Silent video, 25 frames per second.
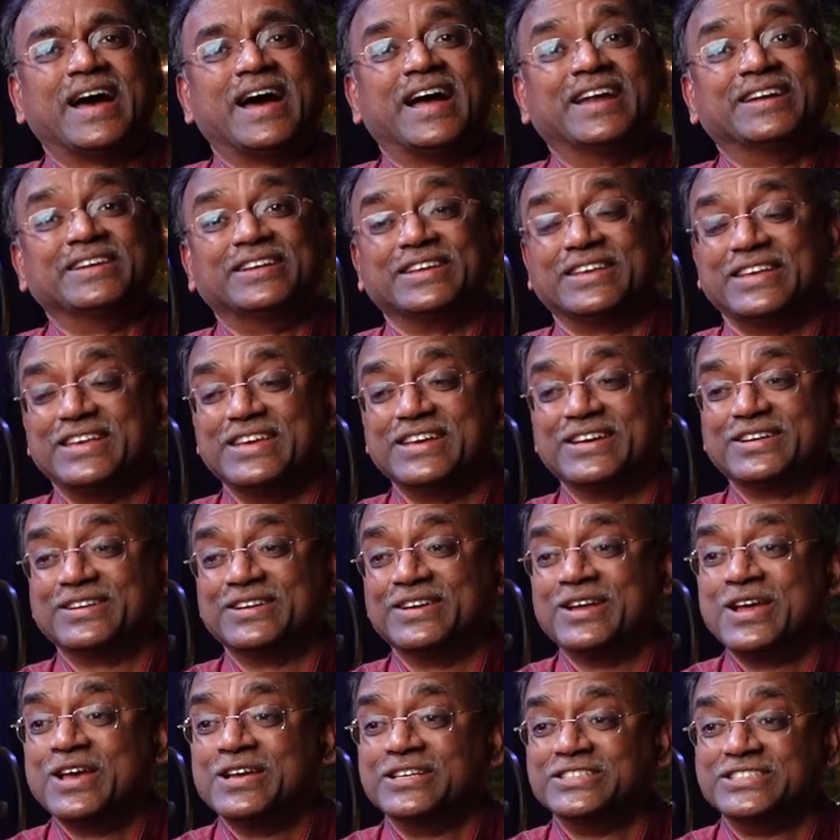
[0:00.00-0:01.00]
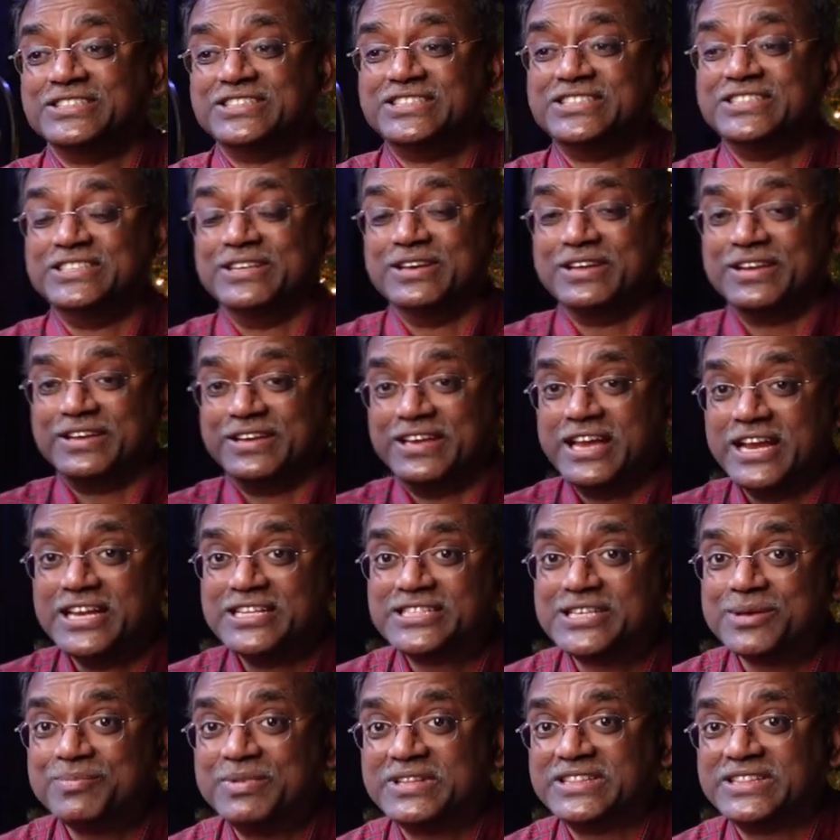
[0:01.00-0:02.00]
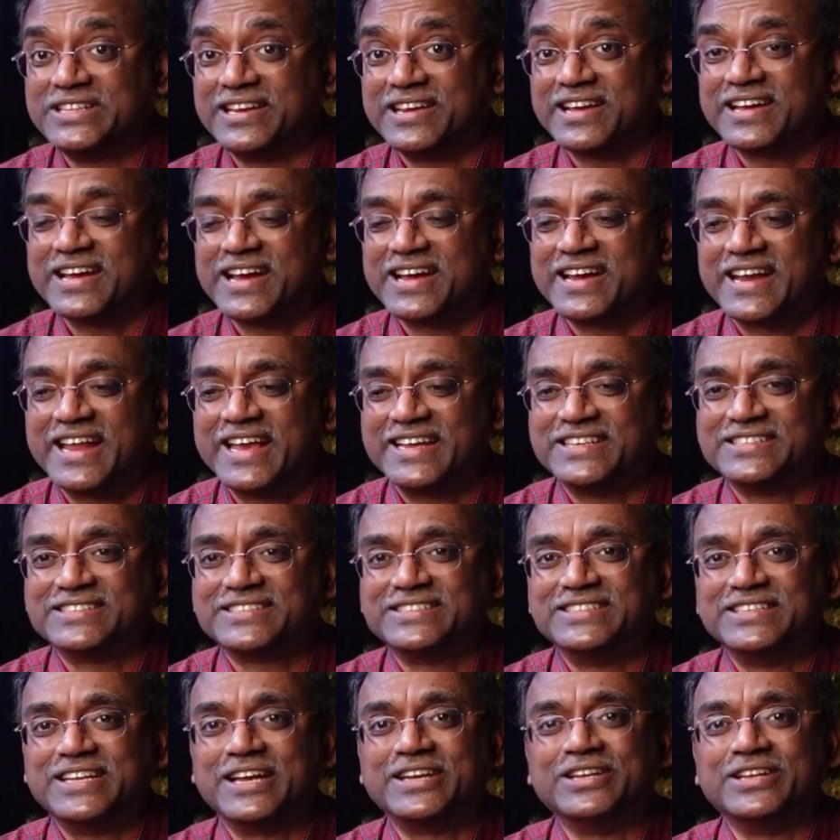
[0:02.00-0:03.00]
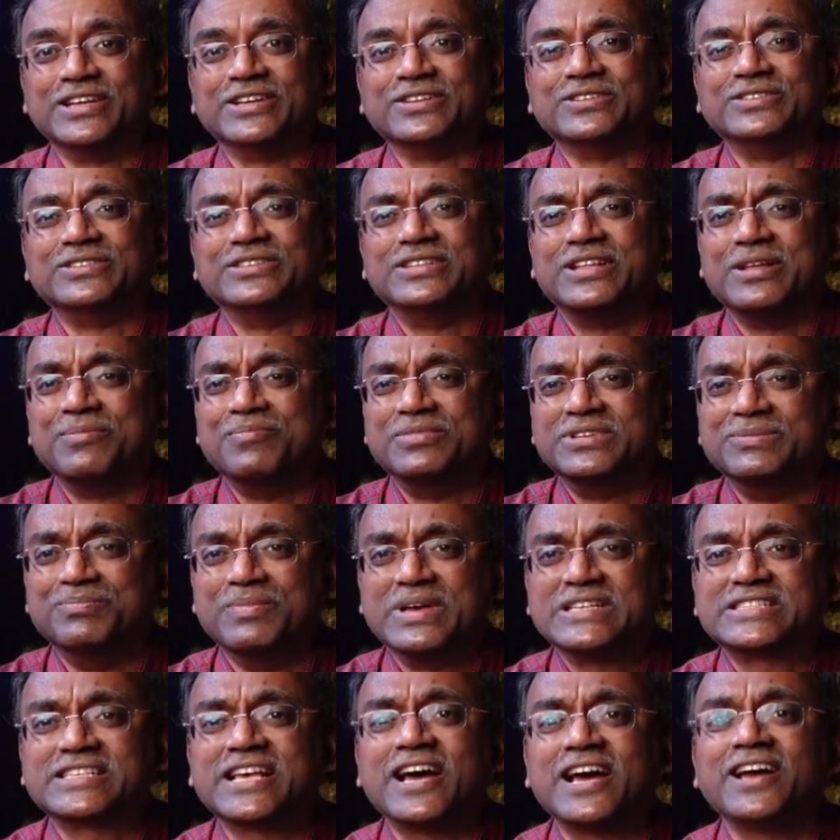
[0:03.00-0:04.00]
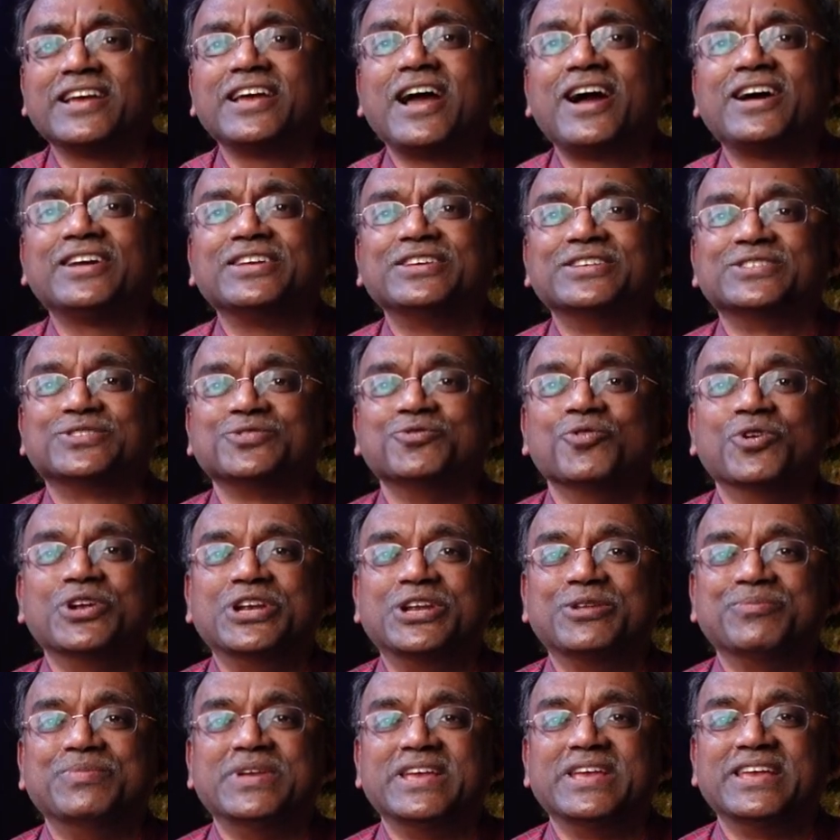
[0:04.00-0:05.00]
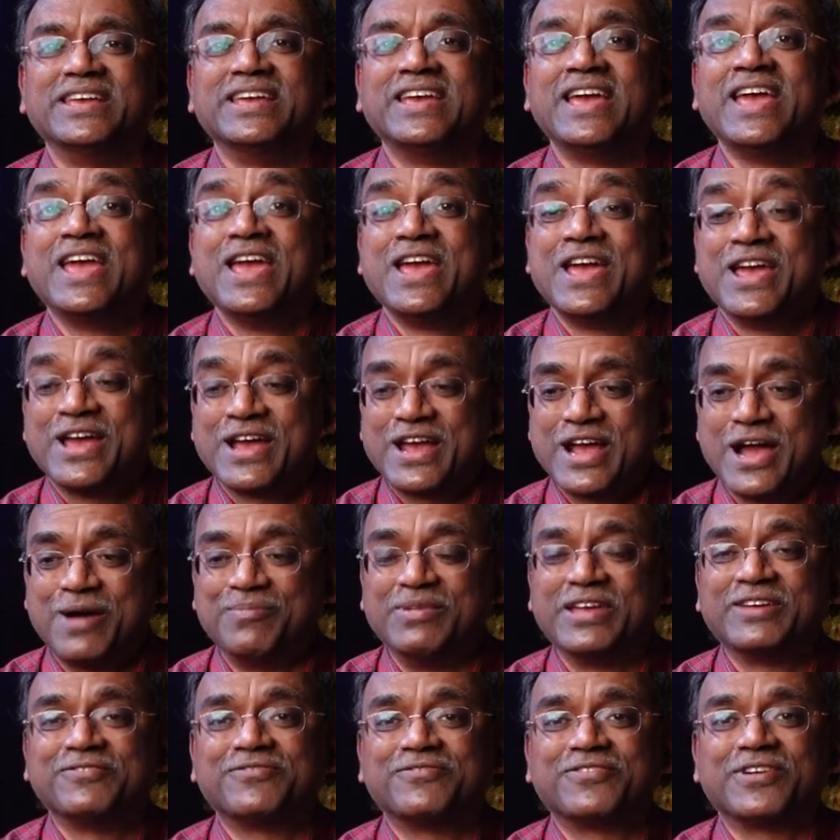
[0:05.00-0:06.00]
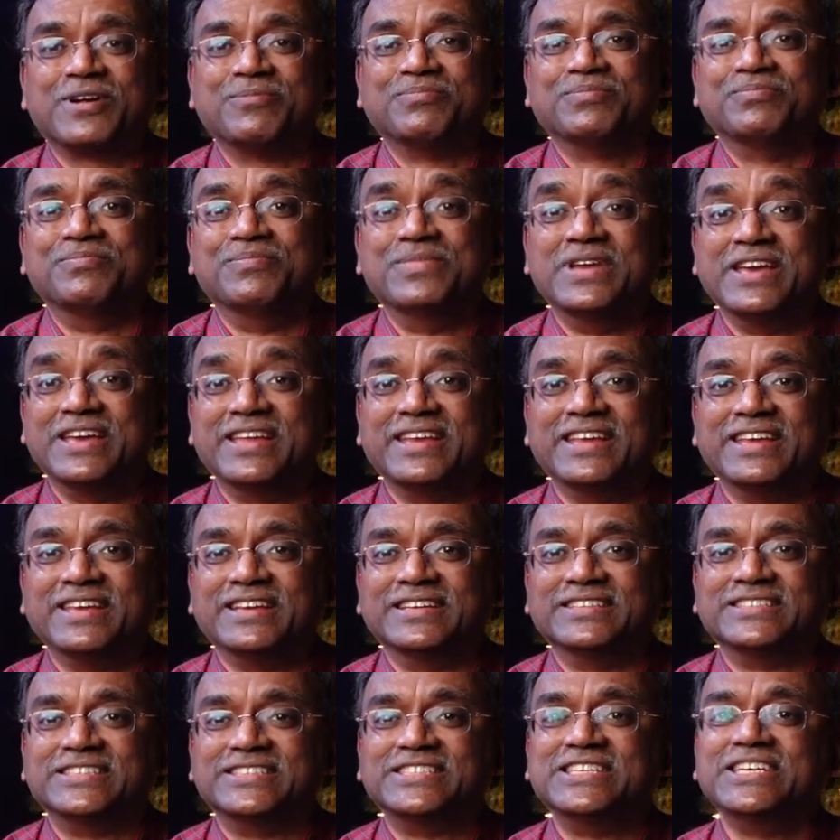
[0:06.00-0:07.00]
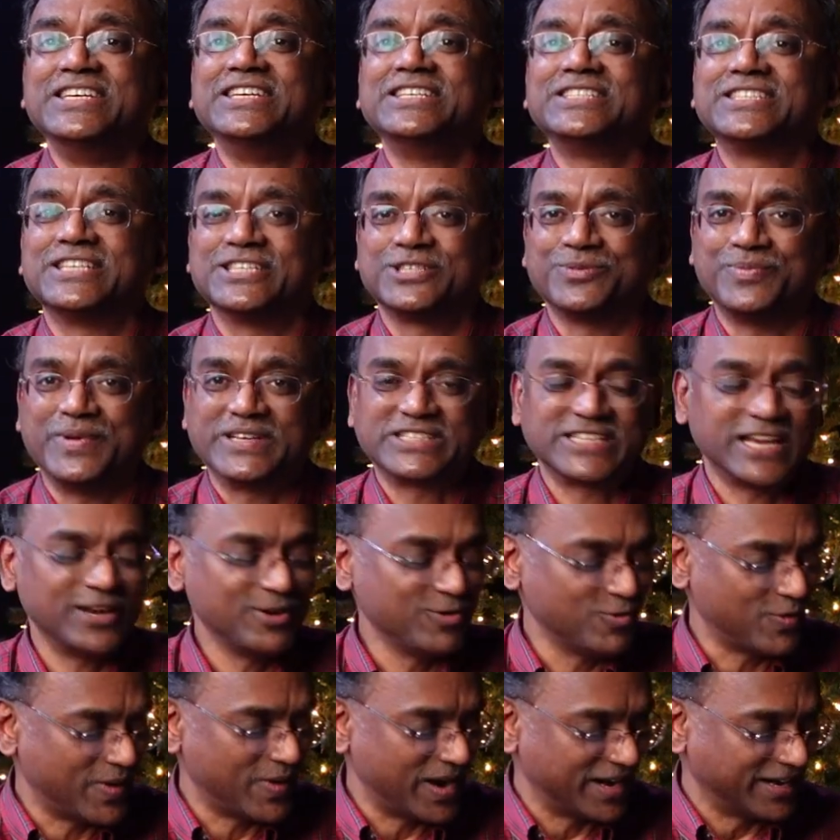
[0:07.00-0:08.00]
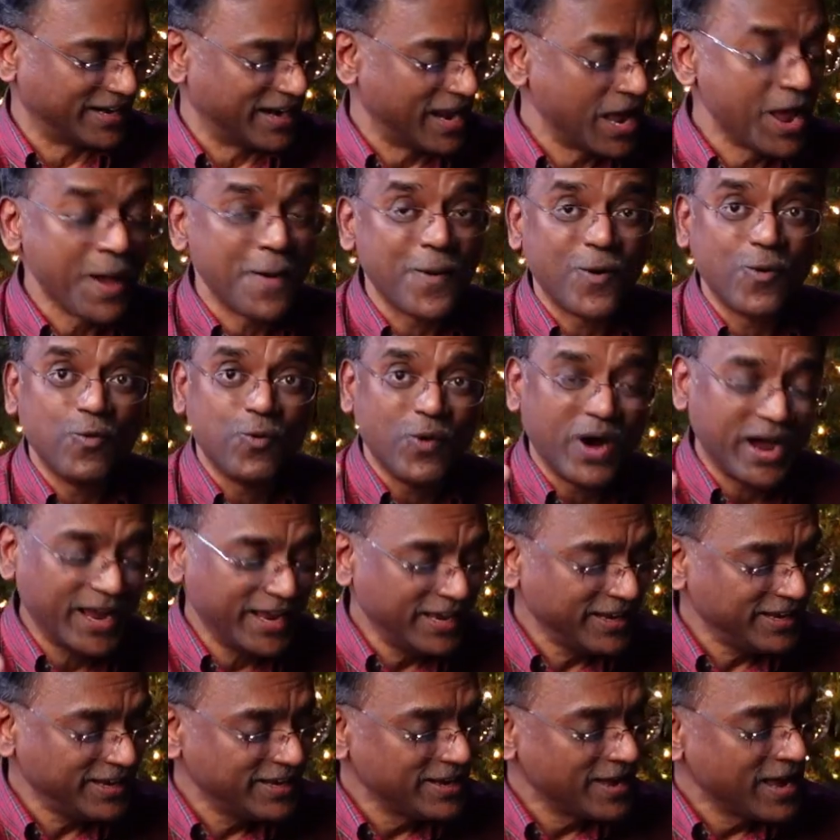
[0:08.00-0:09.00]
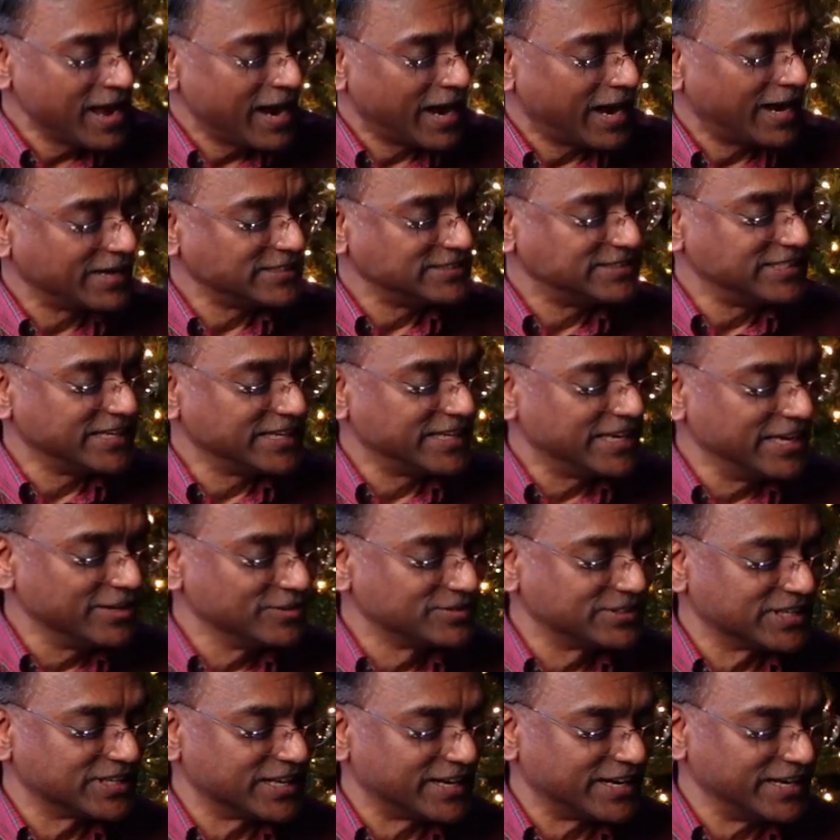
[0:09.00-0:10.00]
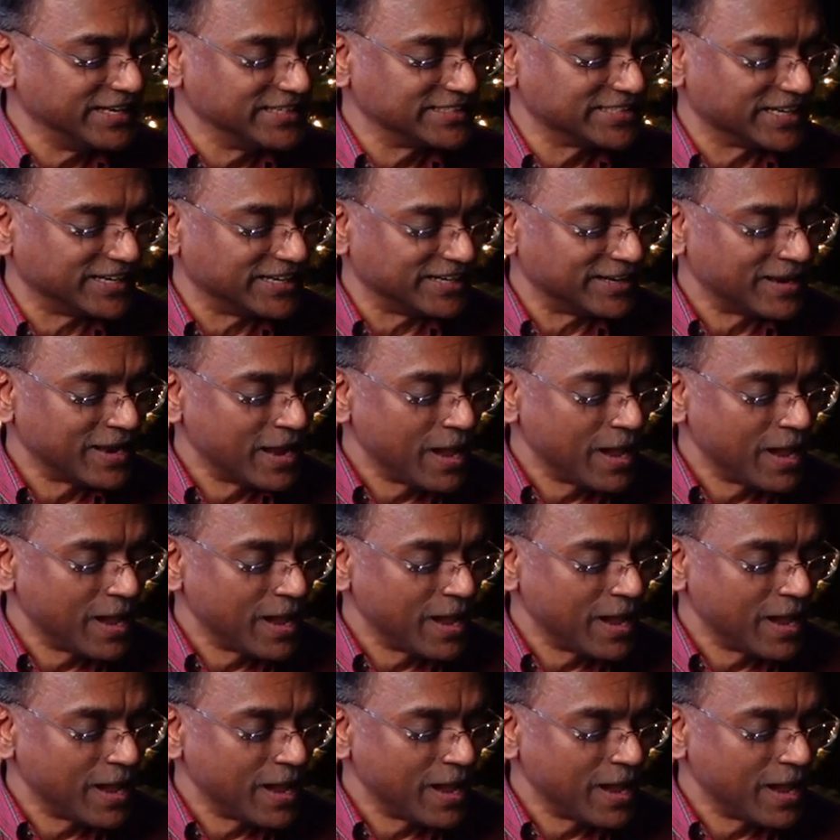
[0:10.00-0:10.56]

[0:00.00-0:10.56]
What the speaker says: And here, Elizabeth recognized that the Messiah is going to be coming from Mary. She is a special one. Why? And she gives a reason.